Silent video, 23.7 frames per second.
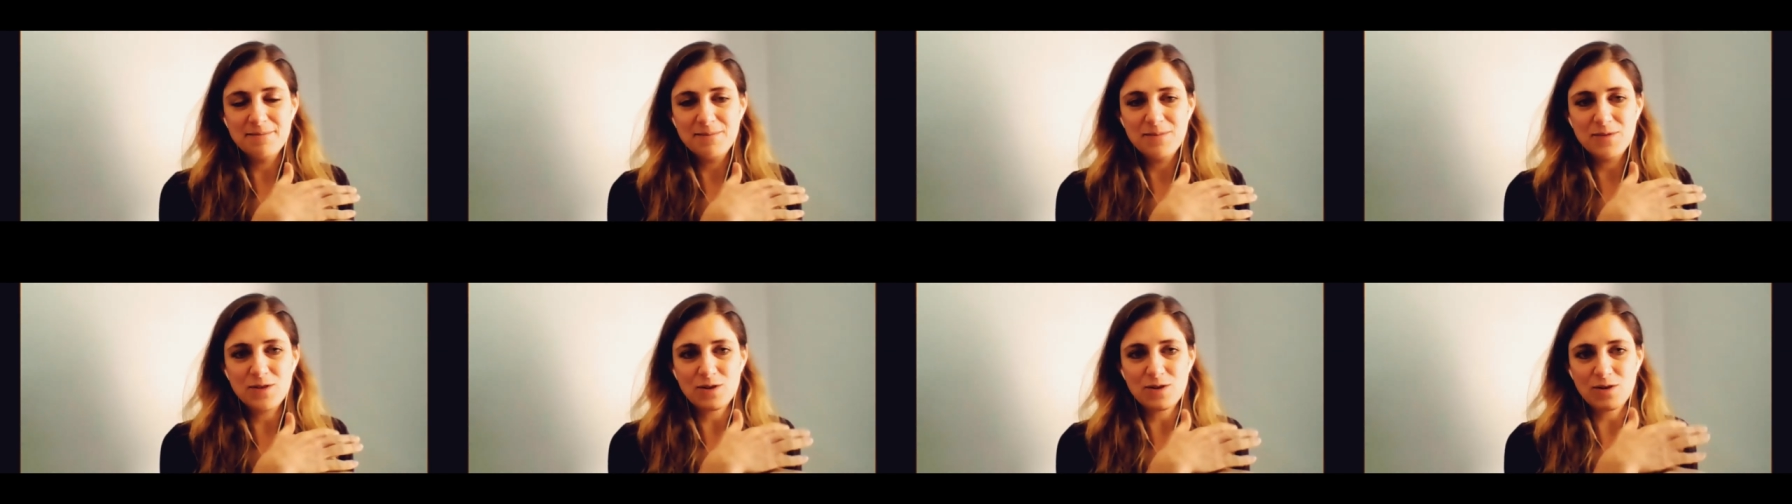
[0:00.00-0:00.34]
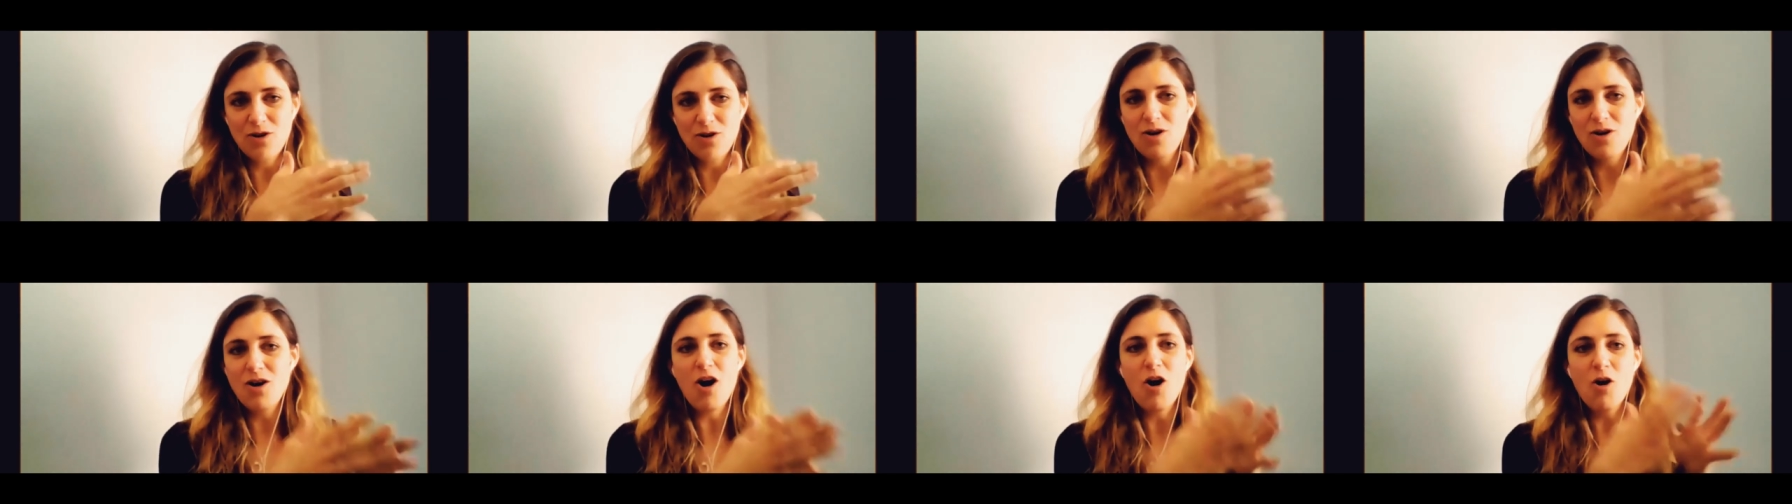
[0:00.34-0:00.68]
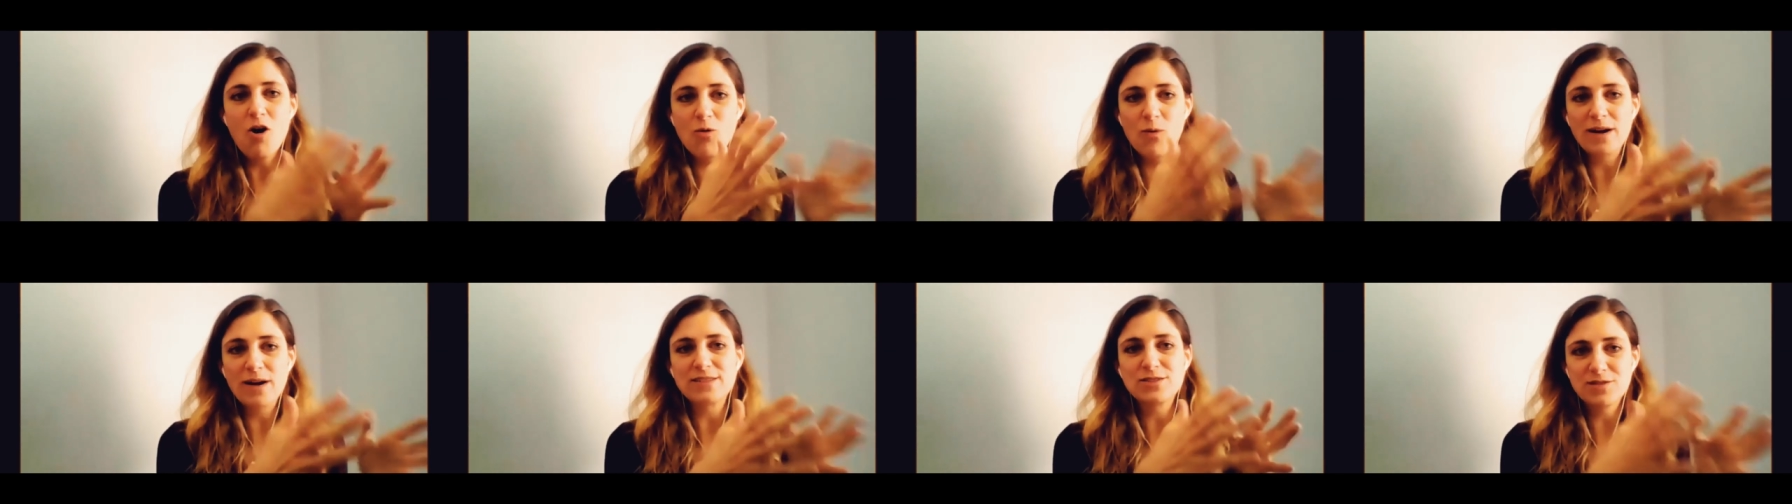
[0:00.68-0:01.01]
You're
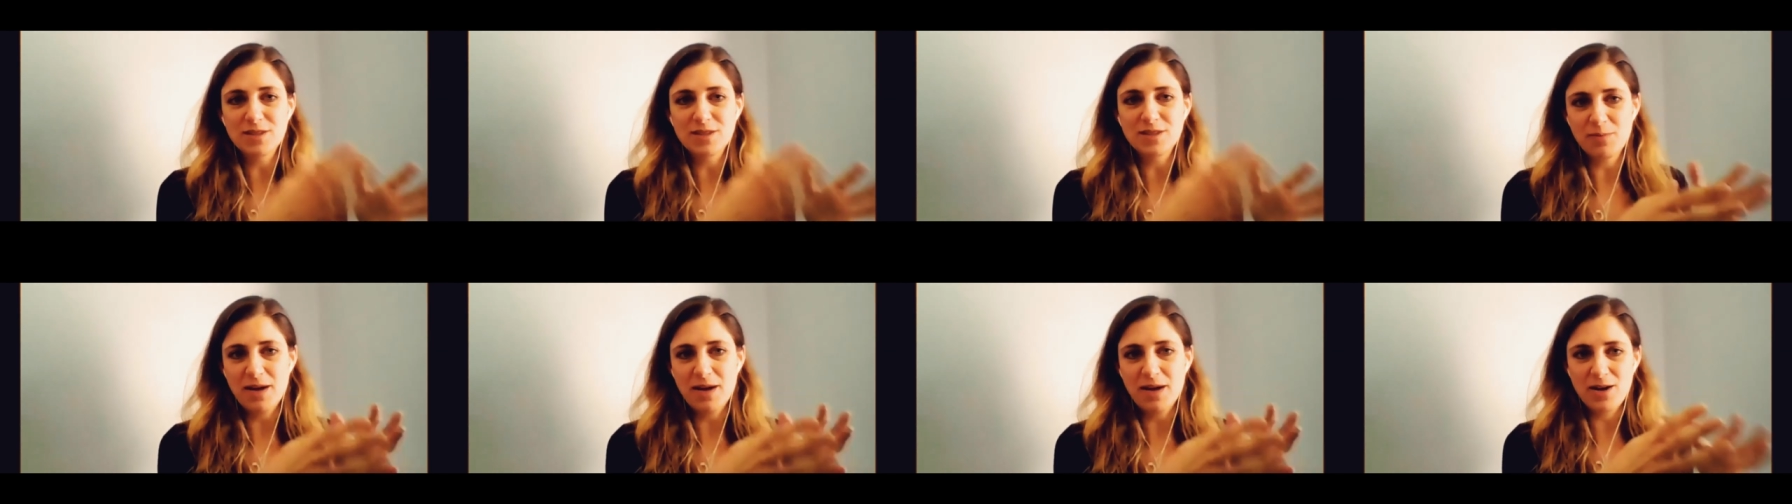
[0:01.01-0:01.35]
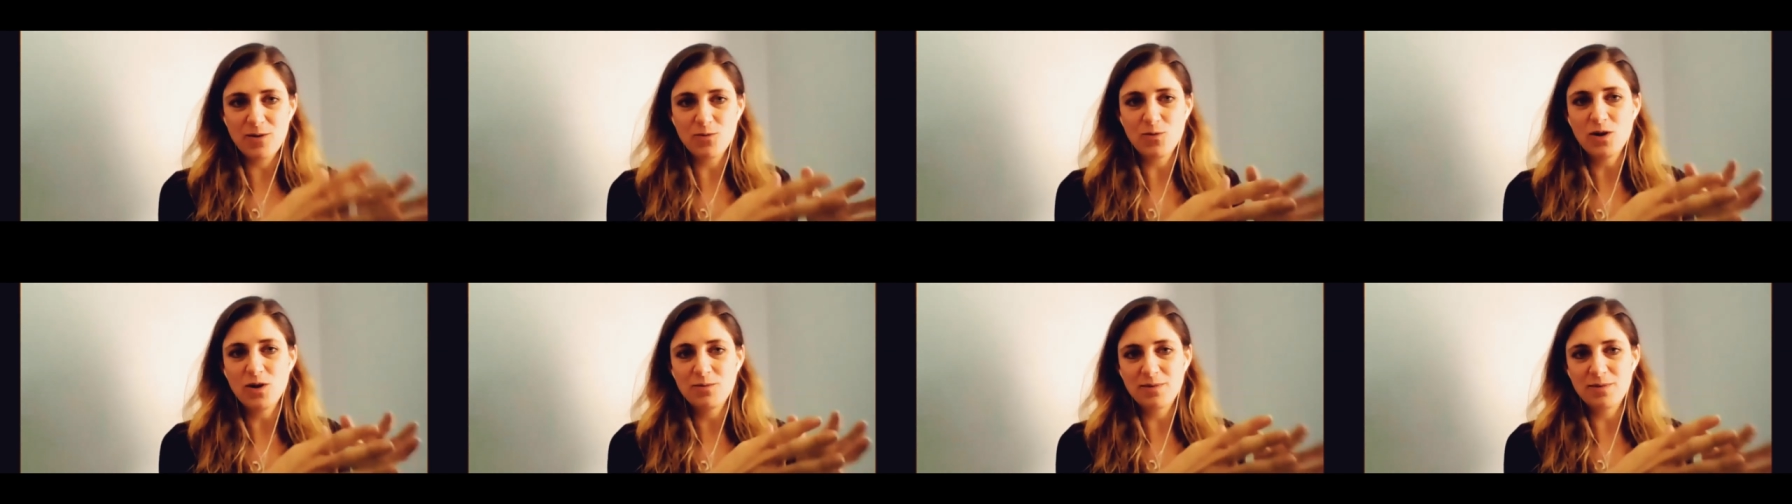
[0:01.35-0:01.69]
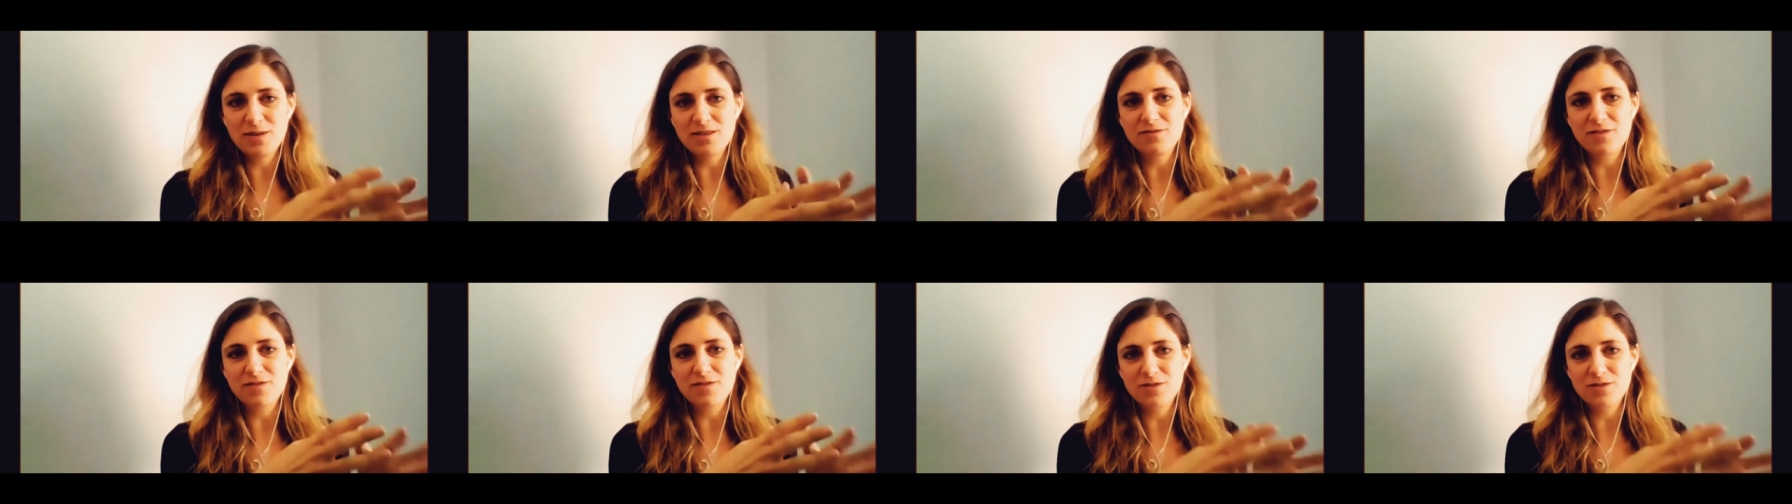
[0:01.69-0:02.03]
always only paying one
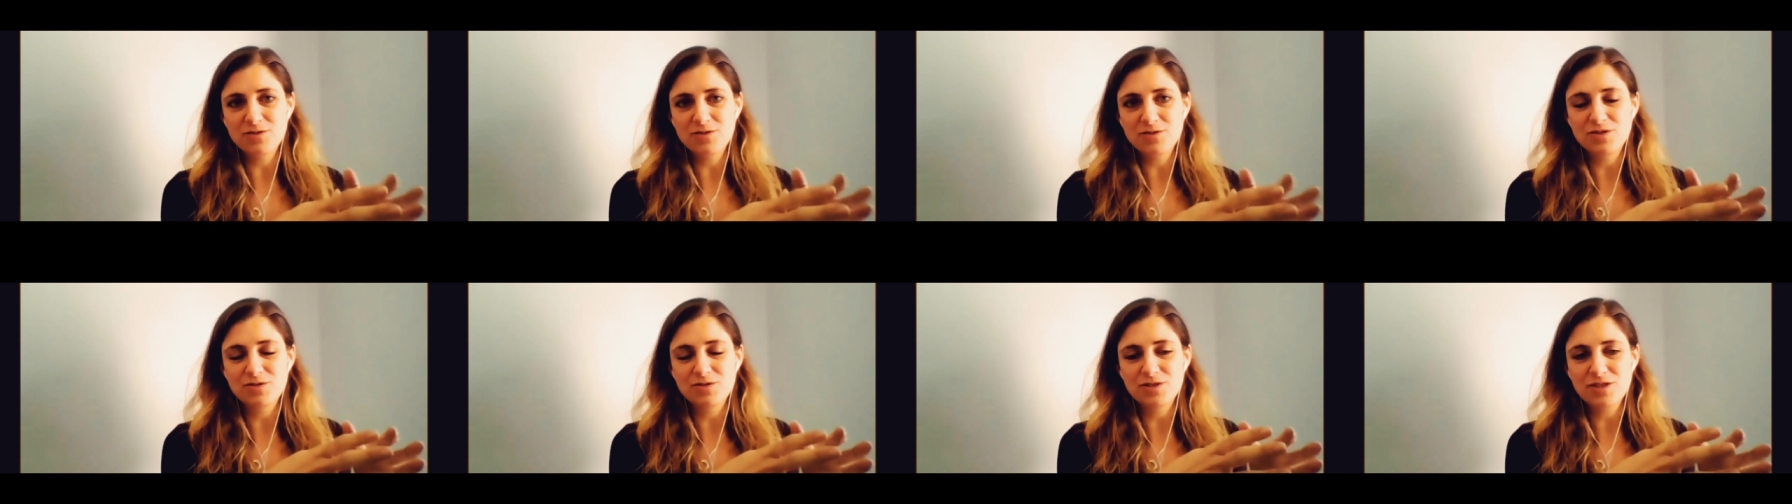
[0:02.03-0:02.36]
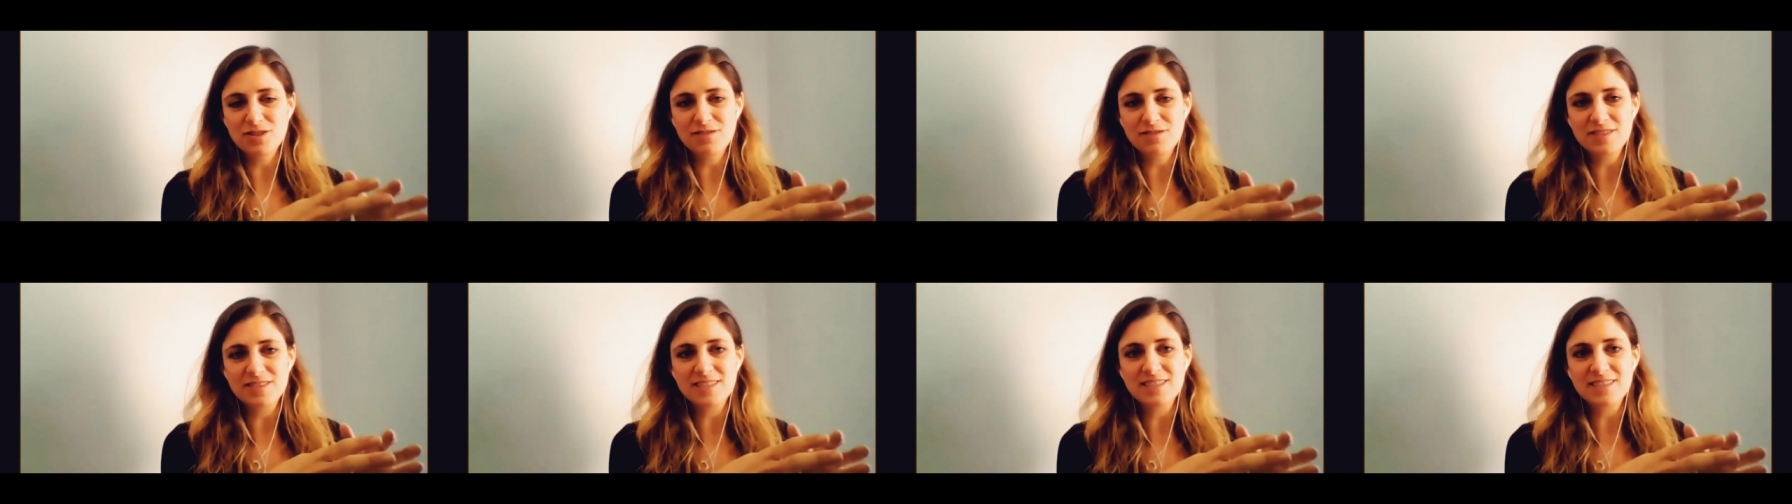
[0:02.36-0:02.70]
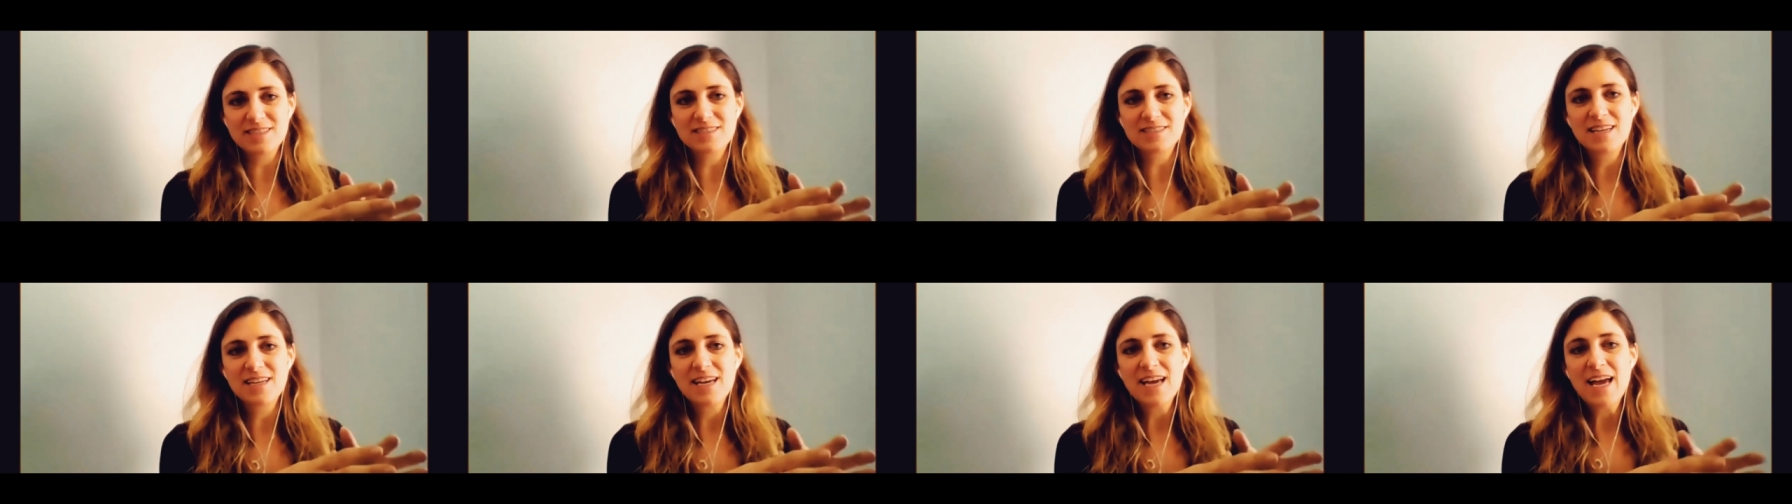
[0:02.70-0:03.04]
bill for those two
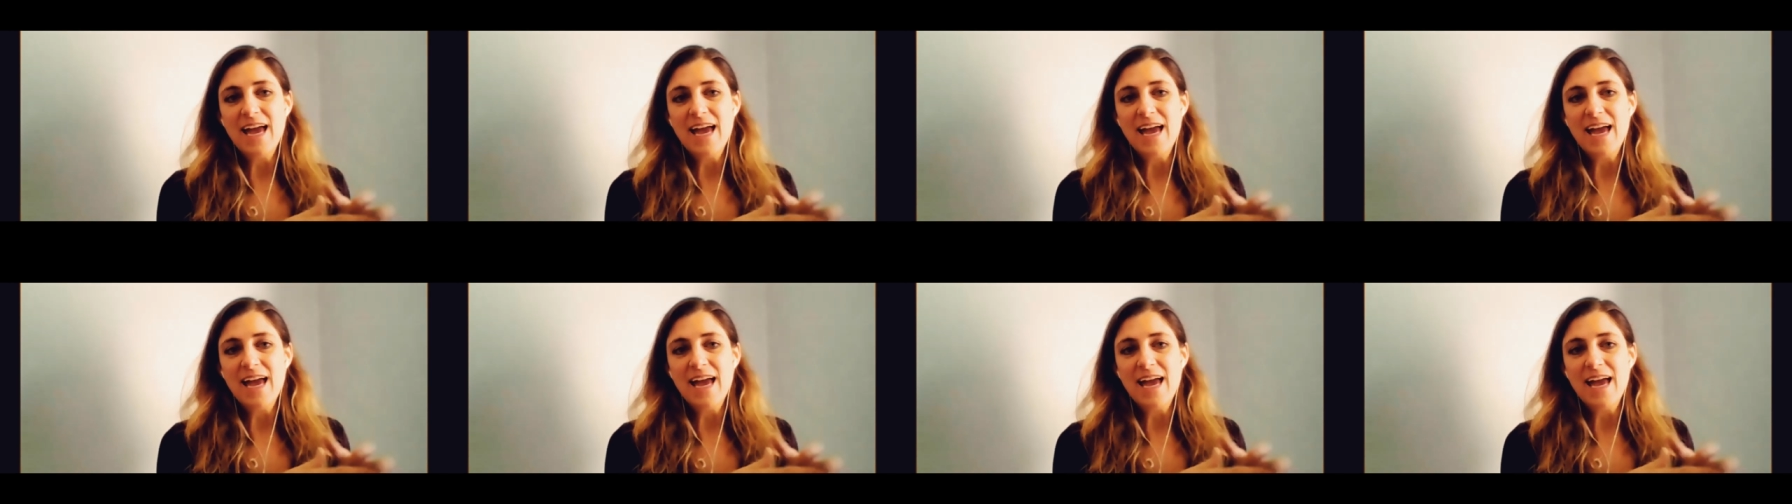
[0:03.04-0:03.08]
services,